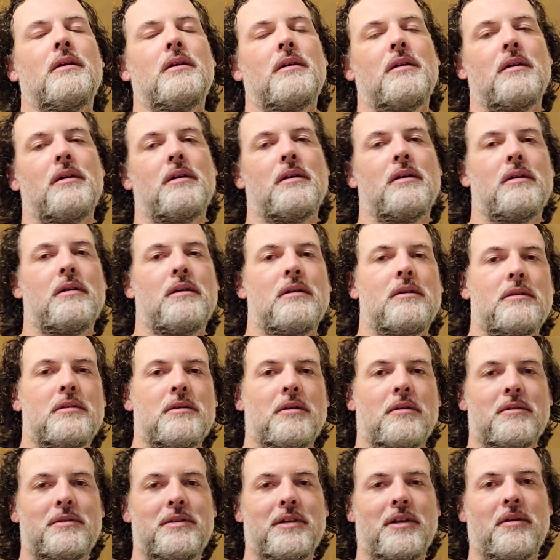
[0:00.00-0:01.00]

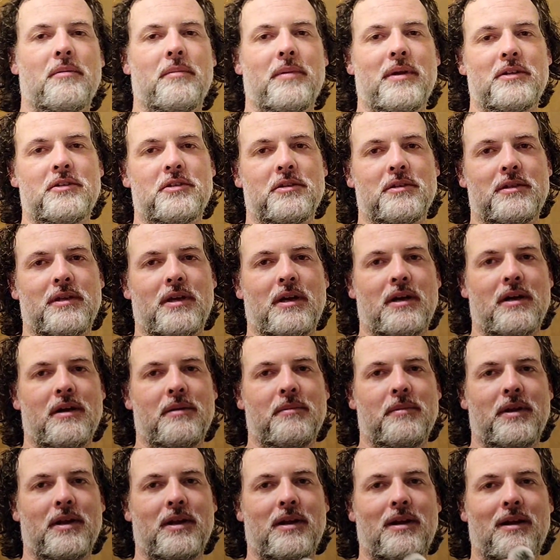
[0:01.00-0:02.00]
So it's intermission
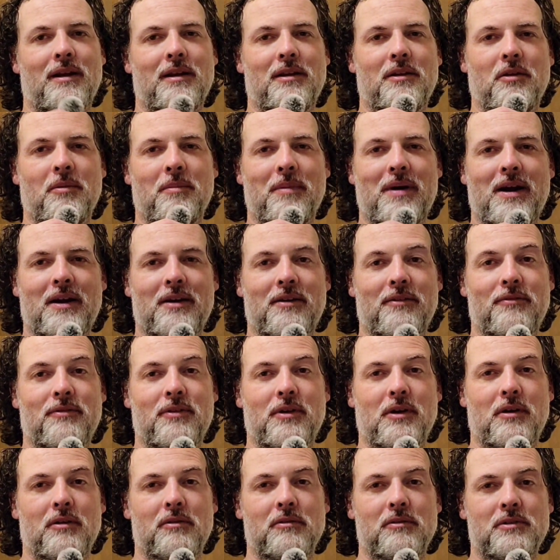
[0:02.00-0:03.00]
time, and I got a little
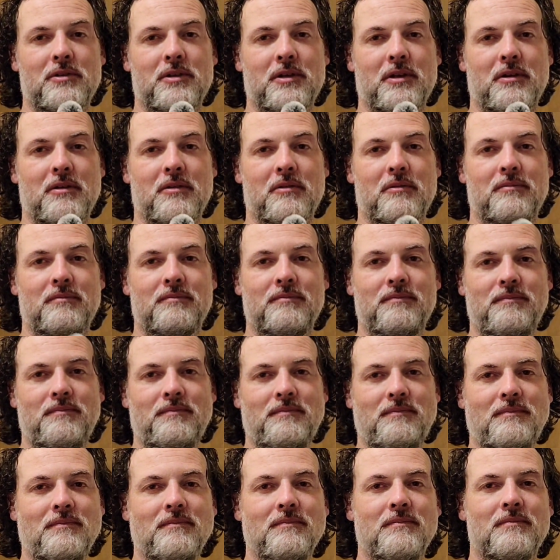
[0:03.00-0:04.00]
microphone, so
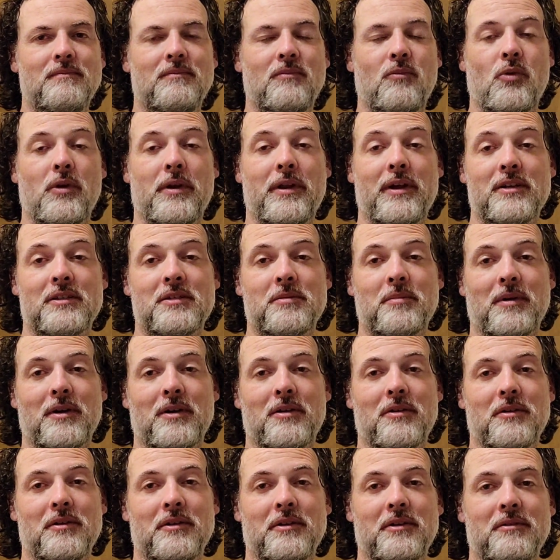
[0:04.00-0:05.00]
what else
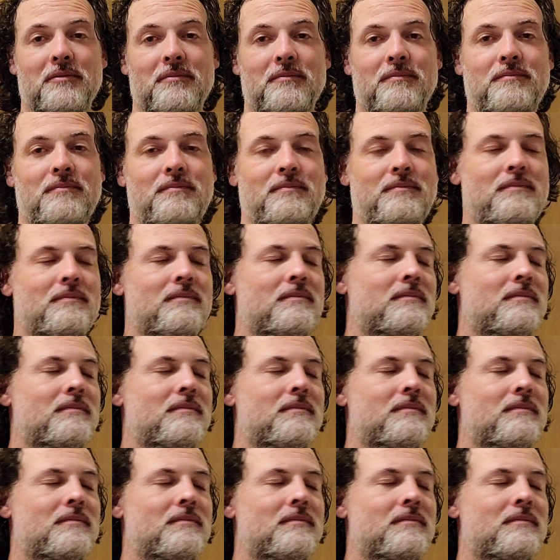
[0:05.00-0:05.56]
am I going to do?